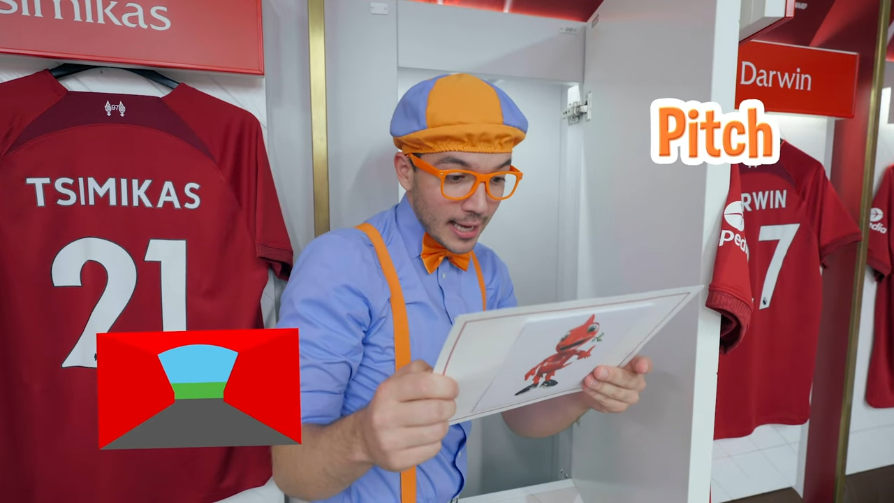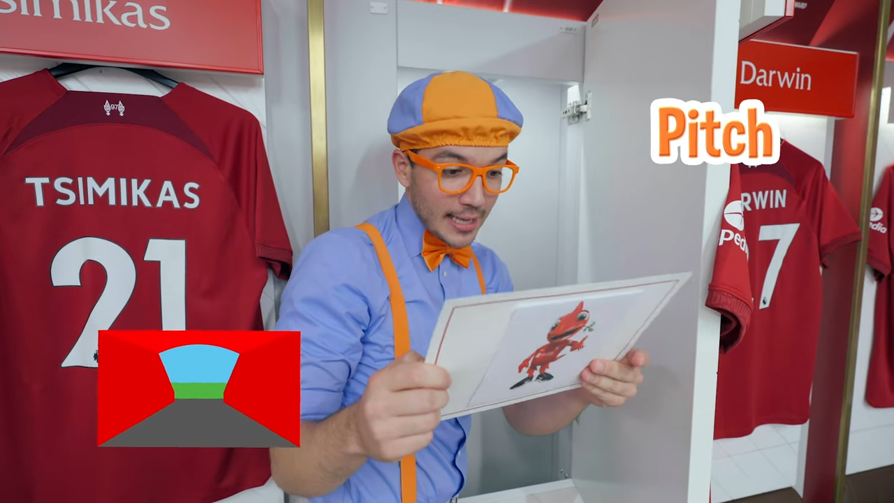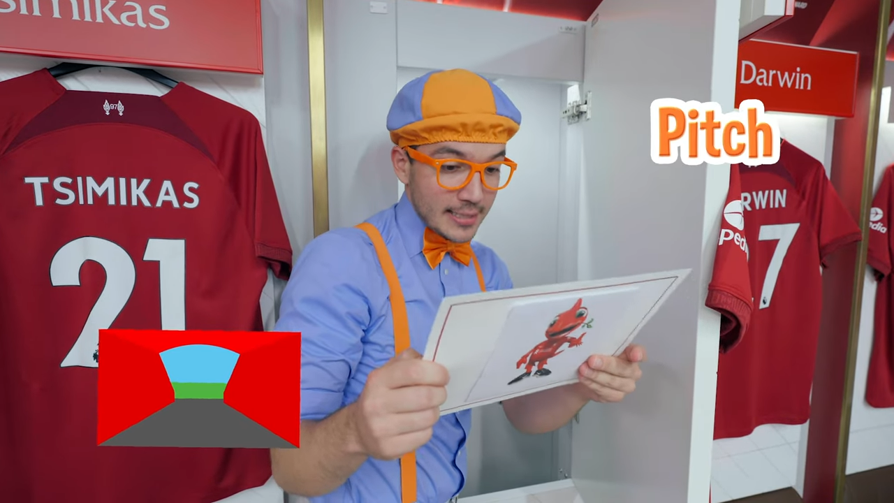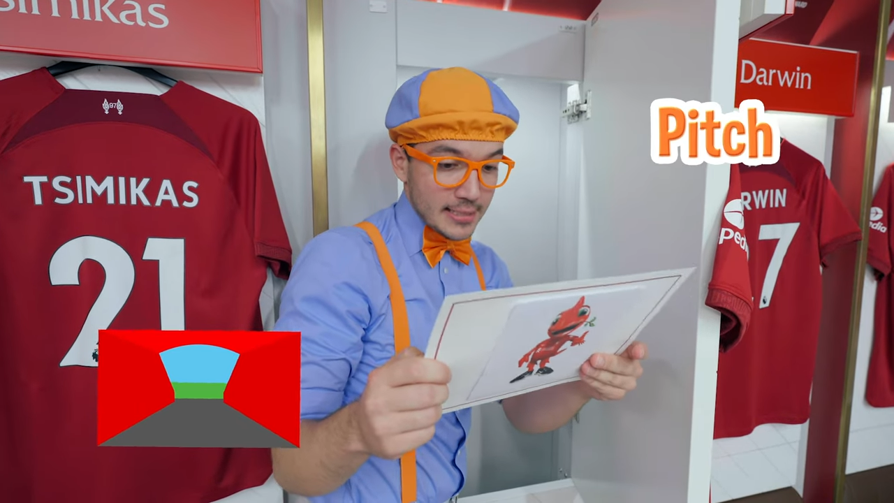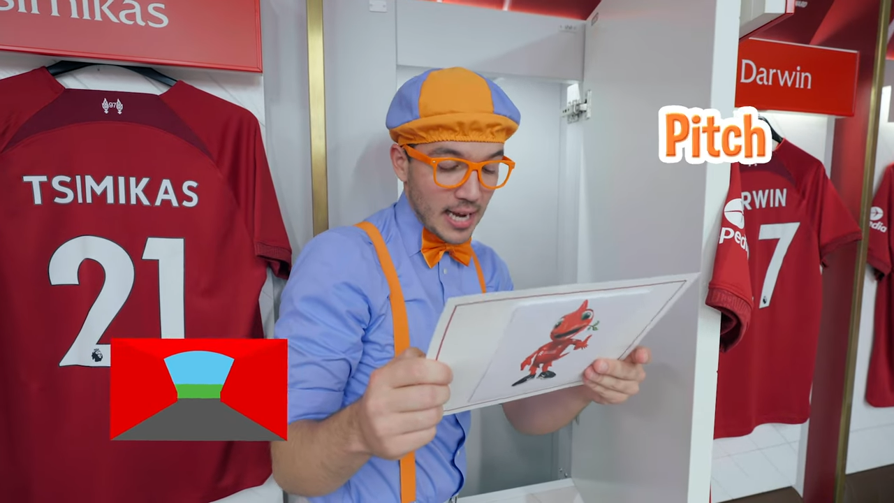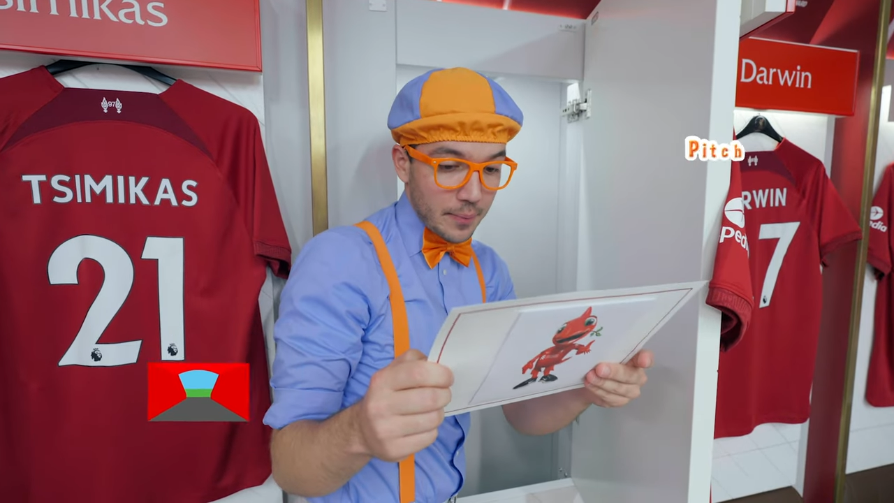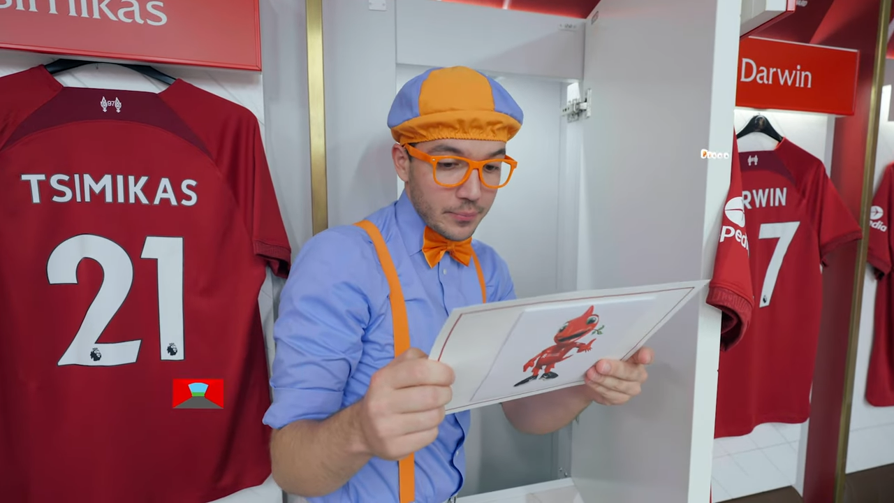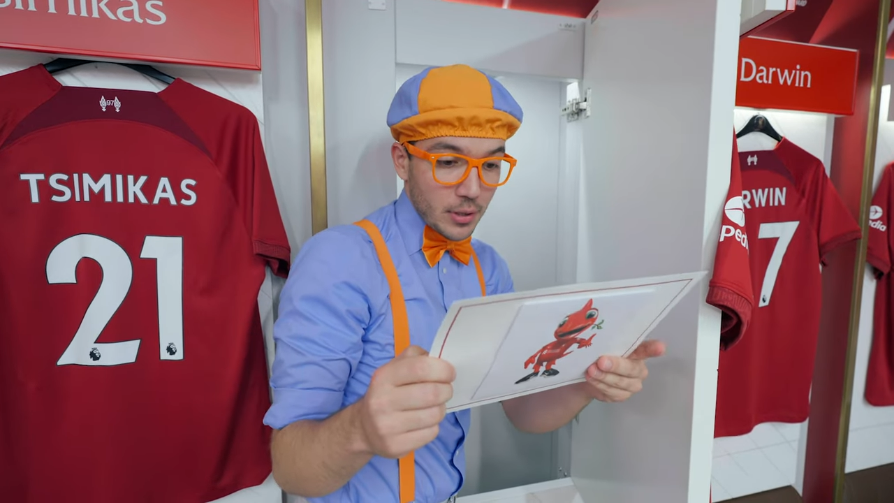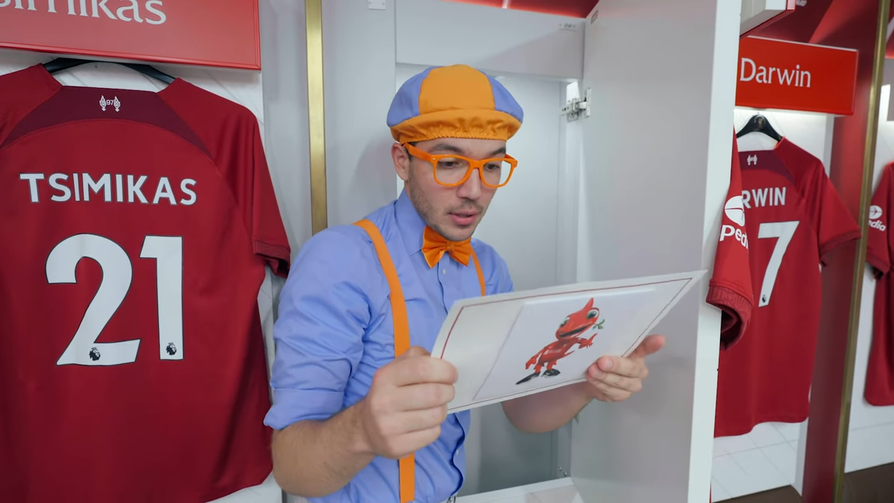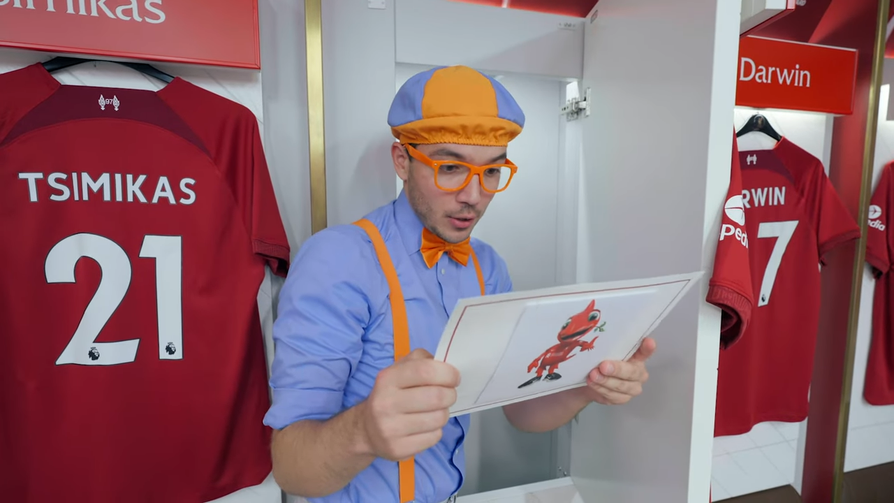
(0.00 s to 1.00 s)
It's time
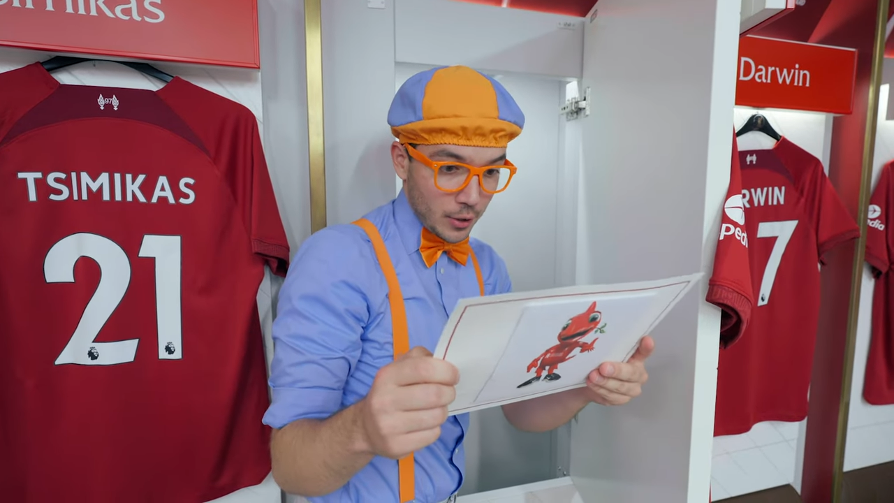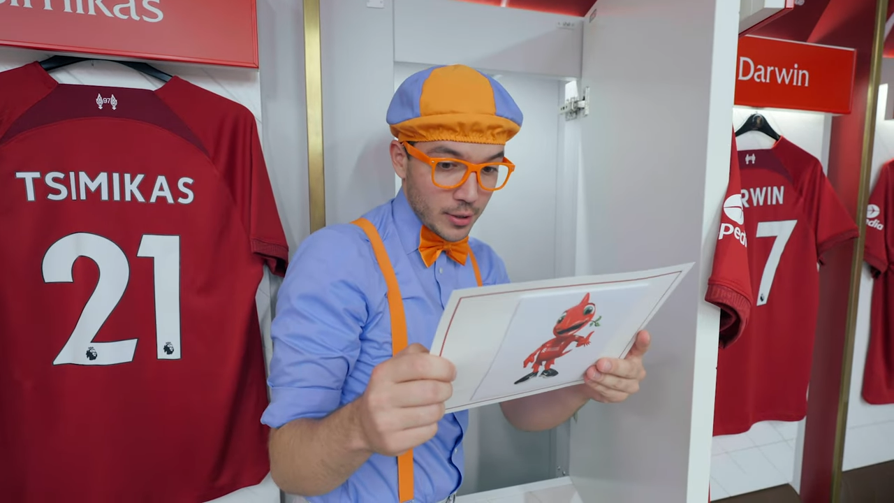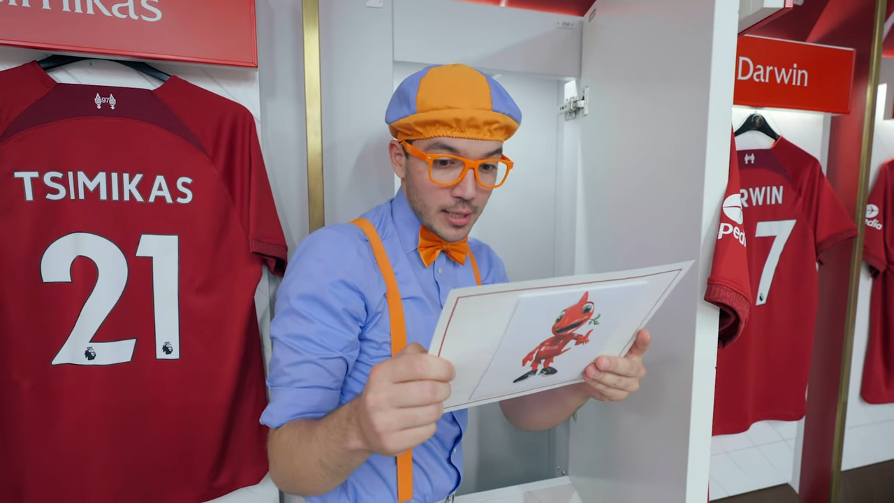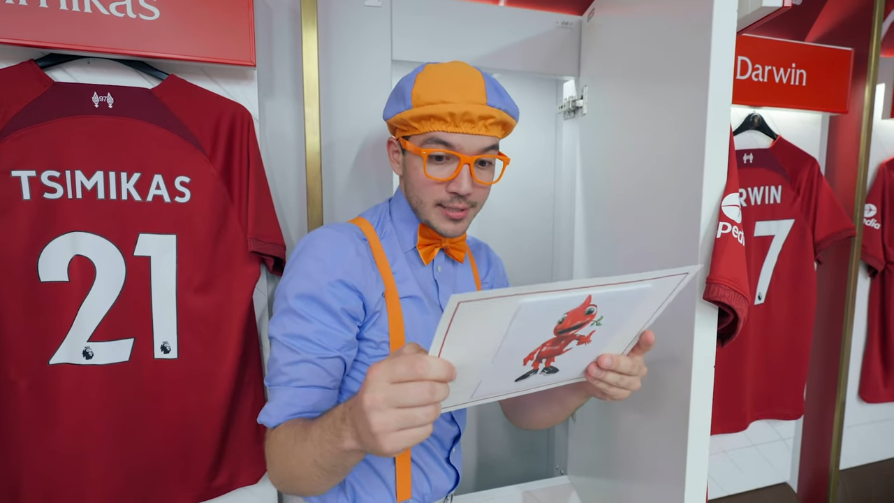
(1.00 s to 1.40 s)
to learn